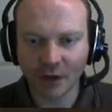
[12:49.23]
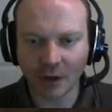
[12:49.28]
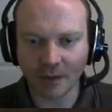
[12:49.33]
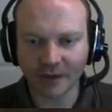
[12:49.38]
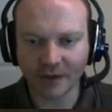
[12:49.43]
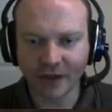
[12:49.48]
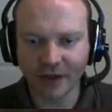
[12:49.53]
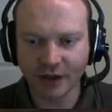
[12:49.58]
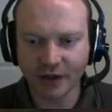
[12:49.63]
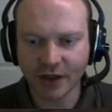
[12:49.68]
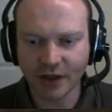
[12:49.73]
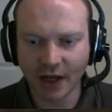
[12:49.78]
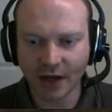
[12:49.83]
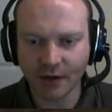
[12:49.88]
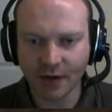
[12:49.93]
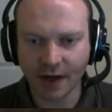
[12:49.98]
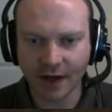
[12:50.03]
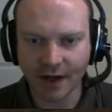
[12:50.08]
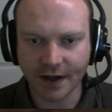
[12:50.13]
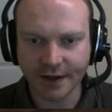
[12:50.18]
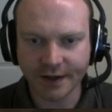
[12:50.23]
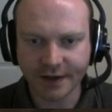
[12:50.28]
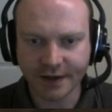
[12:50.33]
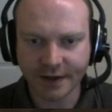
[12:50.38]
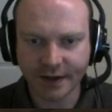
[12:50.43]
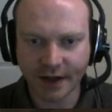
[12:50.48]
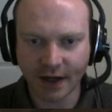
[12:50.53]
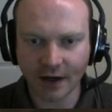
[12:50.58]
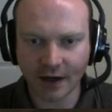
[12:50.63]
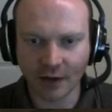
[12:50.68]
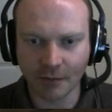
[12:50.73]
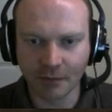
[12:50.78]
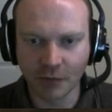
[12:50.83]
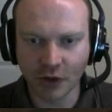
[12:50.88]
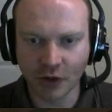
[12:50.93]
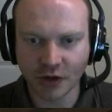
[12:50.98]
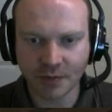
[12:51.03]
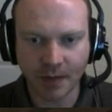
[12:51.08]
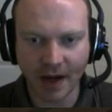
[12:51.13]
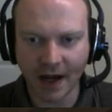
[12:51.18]
cobblestone generators are
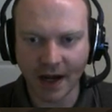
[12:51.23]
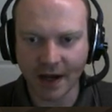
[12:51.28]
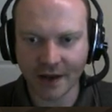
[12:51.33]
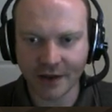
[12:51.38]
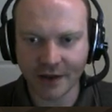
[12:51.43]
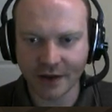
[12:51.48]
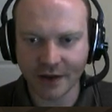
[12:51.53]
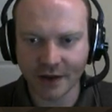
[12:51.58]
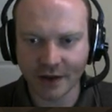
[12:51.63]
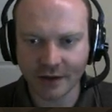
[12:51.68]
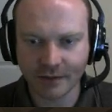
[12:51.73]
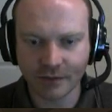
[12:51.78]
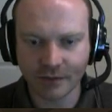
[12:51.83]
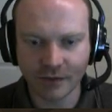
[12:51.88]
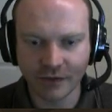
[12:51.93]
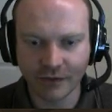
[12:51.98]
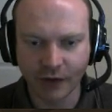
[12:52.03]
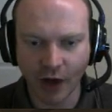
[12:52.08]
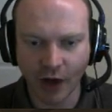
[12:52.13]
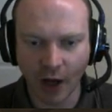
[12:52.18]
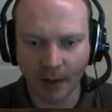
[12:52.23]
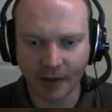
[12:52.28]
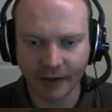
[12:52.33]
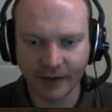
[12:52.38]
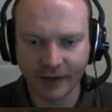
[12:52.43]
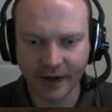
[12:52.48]
much better than a normal